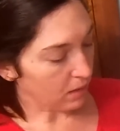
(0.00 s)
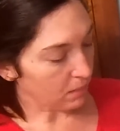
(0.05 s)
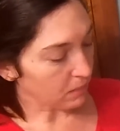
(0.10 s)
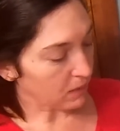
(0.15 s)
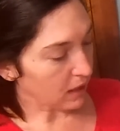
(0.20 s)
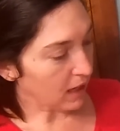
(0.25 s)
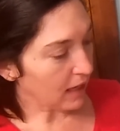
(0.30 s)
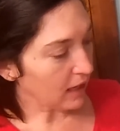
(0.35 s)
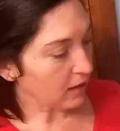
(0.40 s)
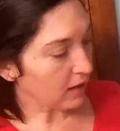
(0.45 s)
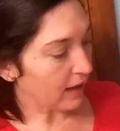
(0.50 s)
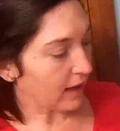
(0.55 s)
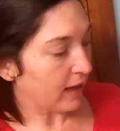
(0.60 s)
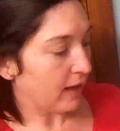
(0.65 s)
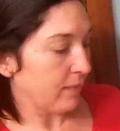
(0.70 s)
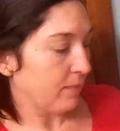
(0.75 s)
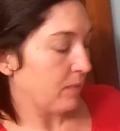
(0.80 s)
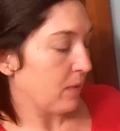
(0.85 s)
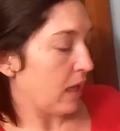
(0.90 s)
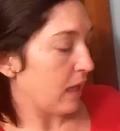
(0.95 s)
the
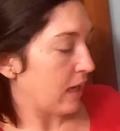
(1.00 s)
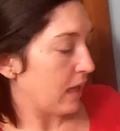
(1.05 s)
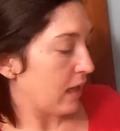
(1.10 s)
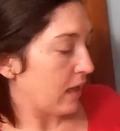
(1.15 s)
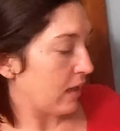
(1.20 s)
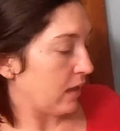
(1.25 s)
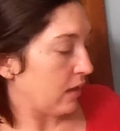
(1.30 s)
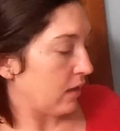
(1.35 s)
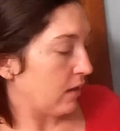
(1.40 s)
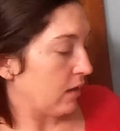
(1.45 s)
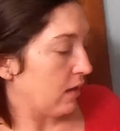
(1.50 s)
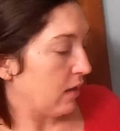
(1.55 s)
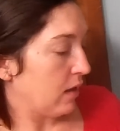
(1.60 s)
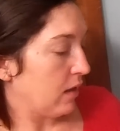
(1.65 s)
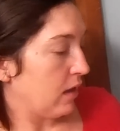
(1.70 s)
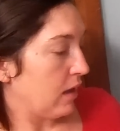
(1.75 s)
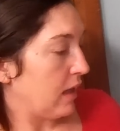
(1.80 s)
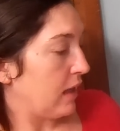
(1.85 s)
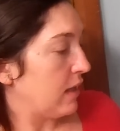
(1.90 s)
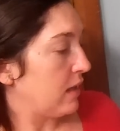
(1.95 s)
Nightlight, and it
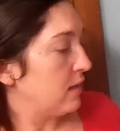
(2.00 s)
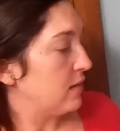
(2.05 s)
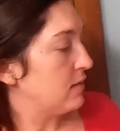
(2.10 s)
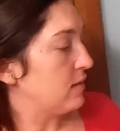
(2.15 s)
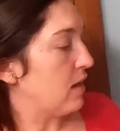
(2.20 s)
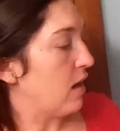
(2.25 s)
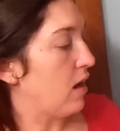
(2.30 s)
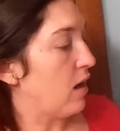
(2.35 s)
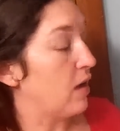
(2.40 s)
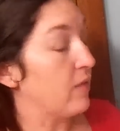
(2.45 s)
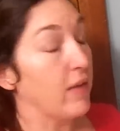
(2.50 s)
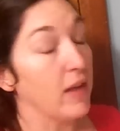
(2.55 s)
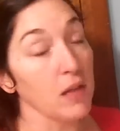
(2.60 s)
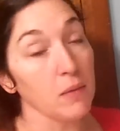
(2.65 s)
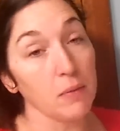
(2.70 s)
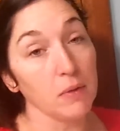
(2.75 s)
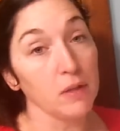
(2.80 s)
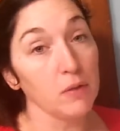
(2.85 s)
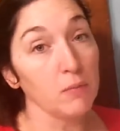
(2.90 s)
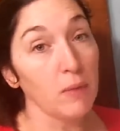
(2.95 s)
is
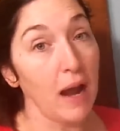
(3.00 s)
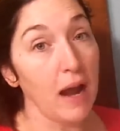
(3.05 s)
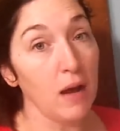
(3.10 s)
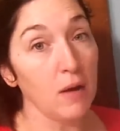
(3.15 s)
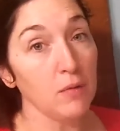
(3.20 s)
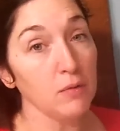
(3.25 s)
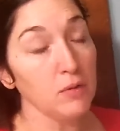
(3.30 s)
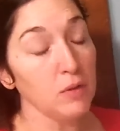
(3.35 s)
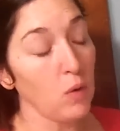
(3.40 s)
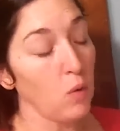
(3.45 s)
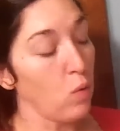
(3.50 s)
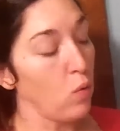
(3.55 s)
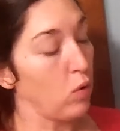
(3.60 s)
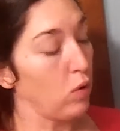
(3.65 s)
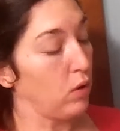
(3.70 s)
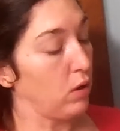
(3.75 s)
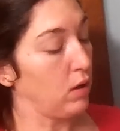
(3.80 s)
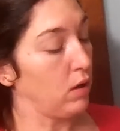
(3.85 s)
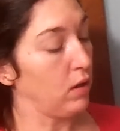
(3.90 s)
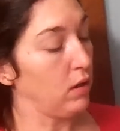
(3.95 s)
available in round
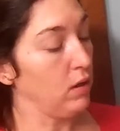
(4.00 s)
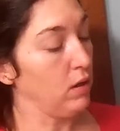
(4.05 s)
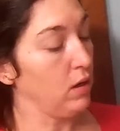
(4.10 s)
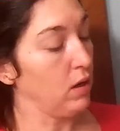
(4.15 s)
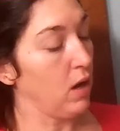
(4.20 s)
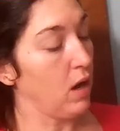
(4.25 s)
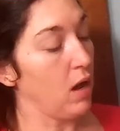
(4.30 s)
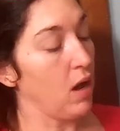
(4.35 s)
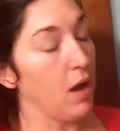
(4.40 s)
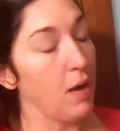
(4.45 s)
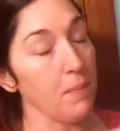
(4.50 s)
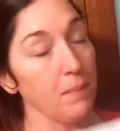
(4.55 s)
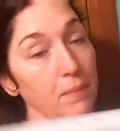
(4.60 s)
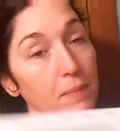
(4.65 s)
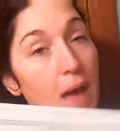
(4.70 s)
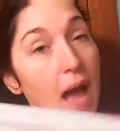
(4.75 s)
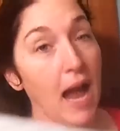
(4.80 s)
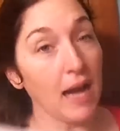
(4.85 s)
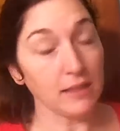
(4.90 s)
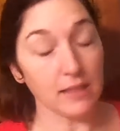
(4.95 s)
or
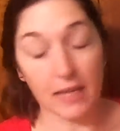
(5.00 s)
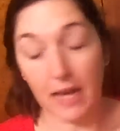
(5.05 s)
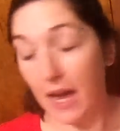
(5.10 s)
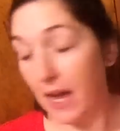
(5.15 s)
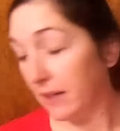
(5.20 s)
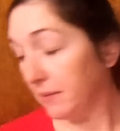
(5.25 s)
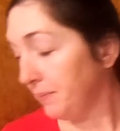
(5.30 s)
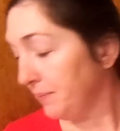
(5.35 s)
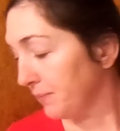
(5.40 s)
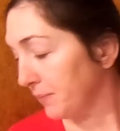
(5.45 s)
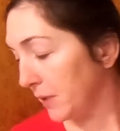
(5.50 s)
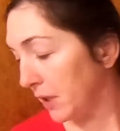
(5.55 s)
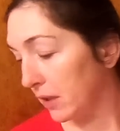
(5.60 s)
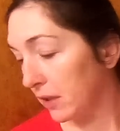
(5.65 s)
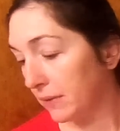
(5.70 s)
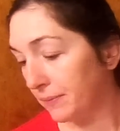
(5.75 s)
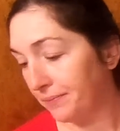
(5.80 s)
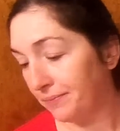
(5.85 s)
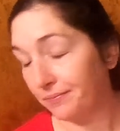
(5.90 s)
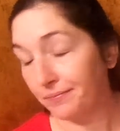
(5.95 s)
octagon
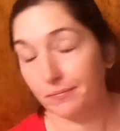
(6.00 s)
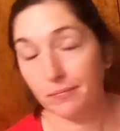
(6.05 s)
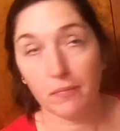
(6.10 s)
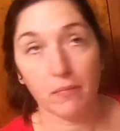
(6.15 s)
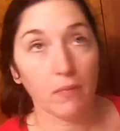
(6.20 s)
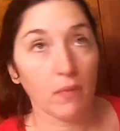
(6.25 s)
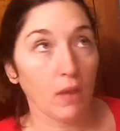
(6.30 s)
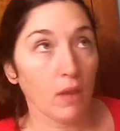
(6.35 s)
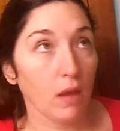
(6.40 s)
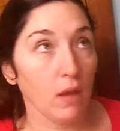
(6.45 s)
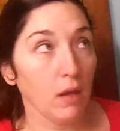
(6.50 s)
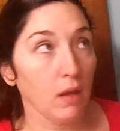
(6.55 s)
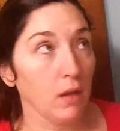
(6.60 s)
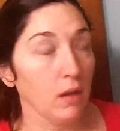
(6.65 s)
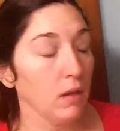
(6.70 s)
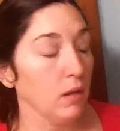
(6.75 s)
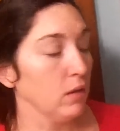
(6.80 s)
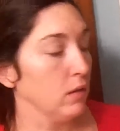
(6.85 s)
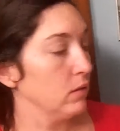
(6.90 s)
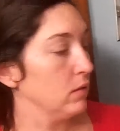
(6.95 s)
or
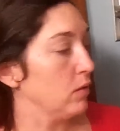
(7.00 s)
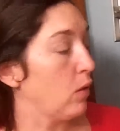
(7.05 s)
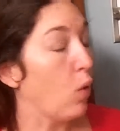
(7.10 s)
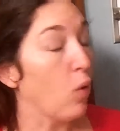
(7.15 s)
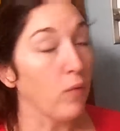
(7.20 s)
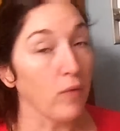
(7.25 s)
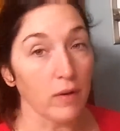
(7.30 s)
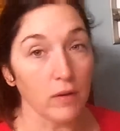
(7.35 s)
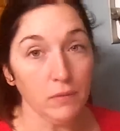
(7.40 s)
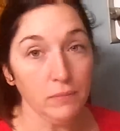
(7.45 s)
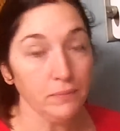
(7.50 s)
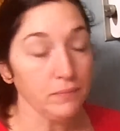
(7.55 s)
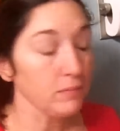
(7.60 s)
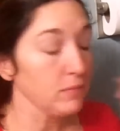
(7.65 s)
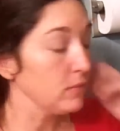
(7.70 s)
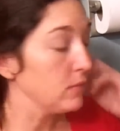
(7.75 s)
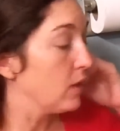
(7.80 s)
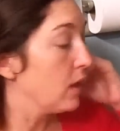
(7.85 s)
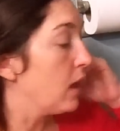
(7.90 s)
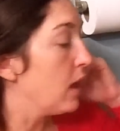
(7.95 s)
oval.
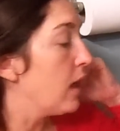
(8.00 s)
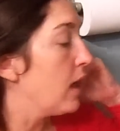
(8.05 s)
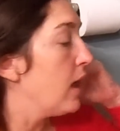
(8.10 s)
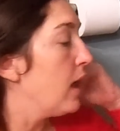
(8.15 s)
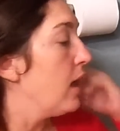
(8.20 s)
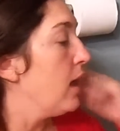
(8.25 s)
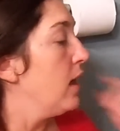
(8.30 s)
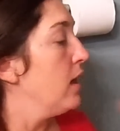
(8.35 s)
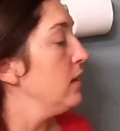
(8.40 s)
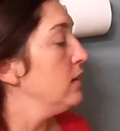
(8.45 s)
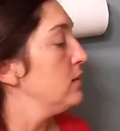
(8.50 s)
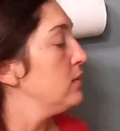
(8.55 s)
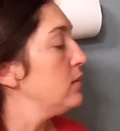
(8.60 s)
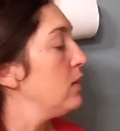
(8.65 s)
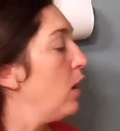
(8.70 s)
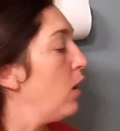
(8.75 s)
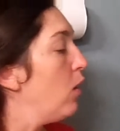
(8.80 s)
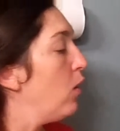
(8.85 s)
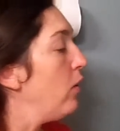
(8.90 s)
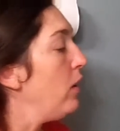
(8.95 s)

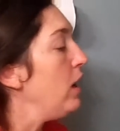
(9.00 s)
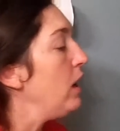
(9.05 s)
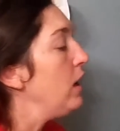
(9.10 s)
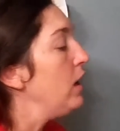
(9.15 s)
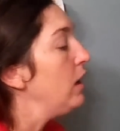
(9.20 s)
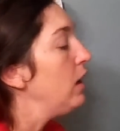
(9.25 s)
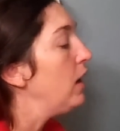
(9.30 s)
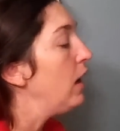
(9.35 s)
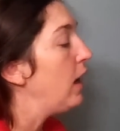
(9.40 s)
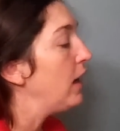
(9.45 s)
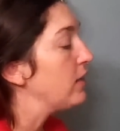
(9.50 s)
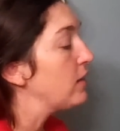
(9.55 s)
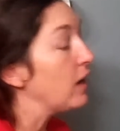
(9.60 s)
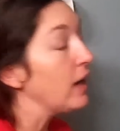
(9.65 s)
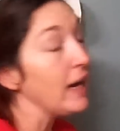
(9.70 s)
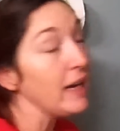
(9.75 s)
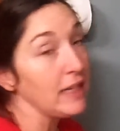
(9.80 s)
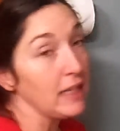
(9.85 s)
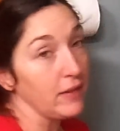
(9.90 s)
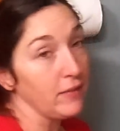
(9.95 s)
So I thought
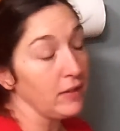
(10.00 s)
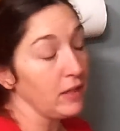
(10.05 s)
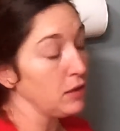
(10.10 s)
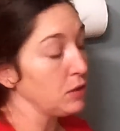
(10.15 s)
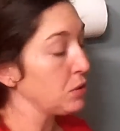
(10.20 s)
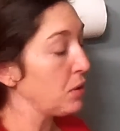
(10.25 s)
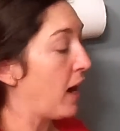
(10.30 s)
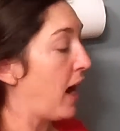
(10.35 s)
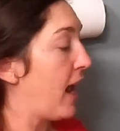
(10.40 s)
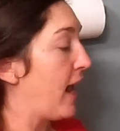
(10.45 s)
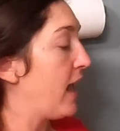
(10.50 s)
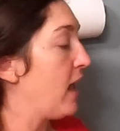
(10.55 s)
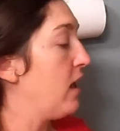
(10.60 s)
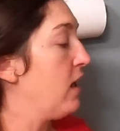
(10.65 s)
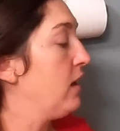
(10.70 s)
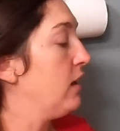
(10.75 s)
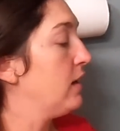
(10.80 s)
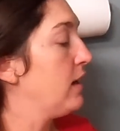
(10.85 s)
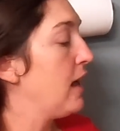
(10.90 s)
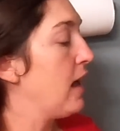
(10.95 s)
I'd give it a try.
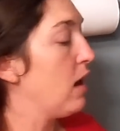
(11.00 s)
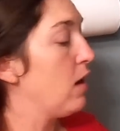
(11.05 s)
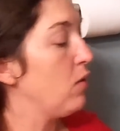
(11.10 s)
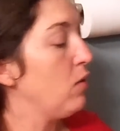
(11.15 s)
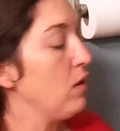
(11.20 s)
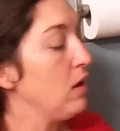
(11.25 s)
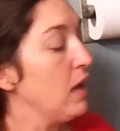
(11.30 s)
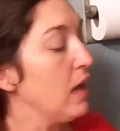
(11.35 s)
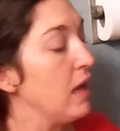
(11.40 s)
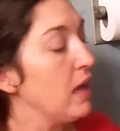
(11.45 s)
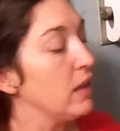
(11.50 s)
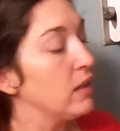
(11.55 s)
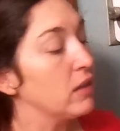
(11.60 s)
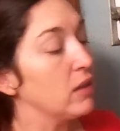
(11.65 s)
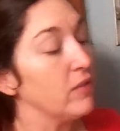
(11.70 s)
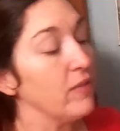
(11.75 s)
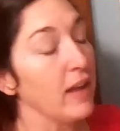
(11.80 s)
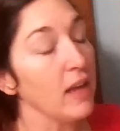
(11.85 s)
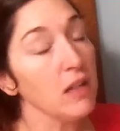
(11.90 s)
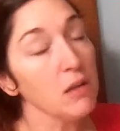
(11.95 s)
Now,
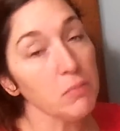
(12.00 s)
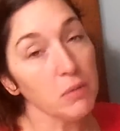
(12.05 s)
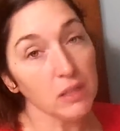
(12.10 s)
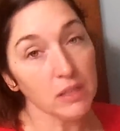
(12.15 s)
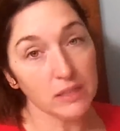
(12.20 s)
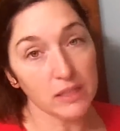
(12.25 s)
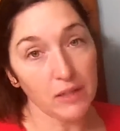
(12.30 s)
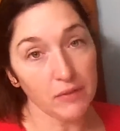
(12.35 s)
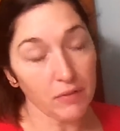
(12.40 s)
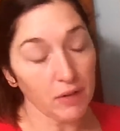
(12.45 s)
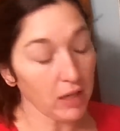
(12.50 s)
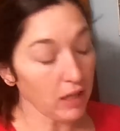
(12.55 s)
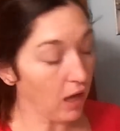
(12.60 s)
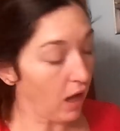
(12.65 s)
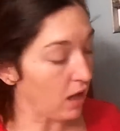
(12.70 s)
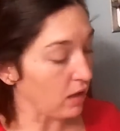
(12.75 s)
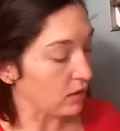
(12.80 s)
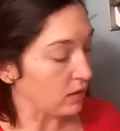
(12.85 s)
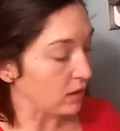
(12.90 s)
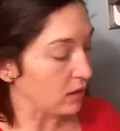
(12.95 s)
they're available in different
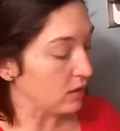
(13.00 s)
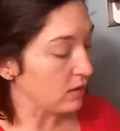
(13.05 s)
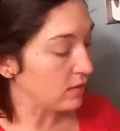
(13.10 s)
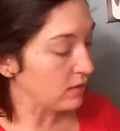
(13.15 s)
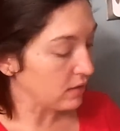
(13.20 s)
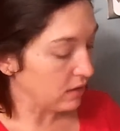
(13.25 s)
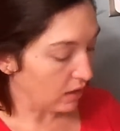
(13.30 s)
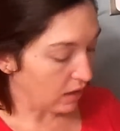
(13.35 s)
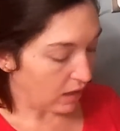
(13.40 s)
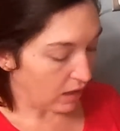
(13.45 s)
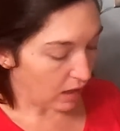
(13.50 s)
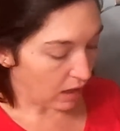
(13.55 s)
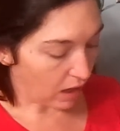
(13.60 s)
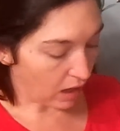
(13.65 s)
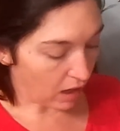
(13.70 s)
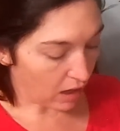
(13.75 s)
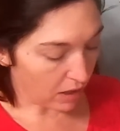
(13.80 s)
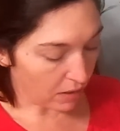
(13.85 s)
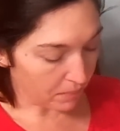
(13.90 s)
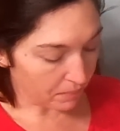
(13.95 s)
colors.
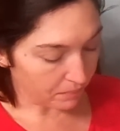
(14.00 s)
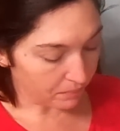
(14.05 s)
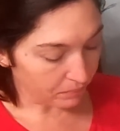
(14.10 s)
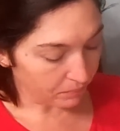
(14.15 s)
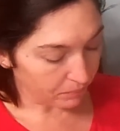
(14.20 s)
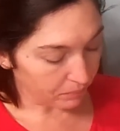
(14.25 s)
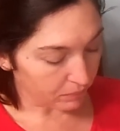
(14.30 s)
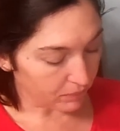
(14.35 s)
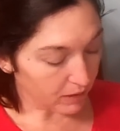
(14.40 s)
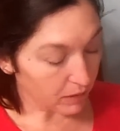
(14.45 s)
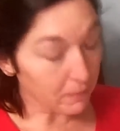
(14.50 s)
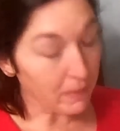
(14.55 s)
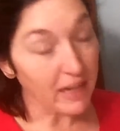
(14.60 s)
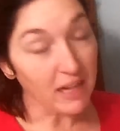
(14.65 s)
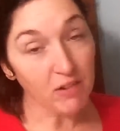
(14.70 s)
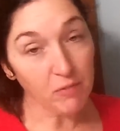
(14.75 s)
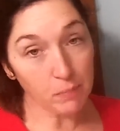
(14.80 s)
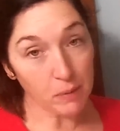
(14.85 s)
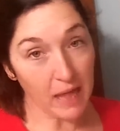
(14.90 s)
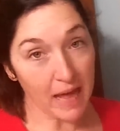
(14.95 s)
They're made
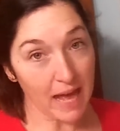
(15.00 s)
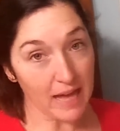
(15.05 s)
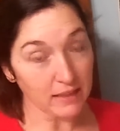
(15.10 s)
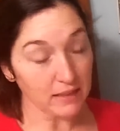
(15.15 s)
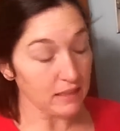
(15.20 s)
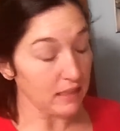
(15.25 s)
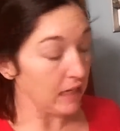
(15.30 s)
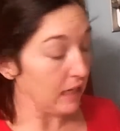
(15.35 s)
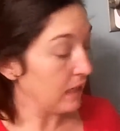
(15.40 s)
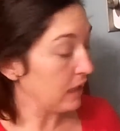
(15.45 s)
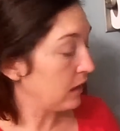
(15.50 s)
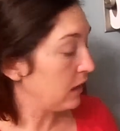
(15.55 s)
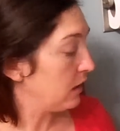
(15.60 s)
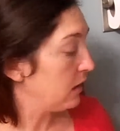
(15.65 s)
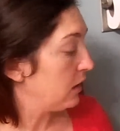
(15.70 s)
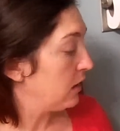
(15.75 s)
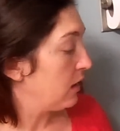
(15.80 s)
of plastic,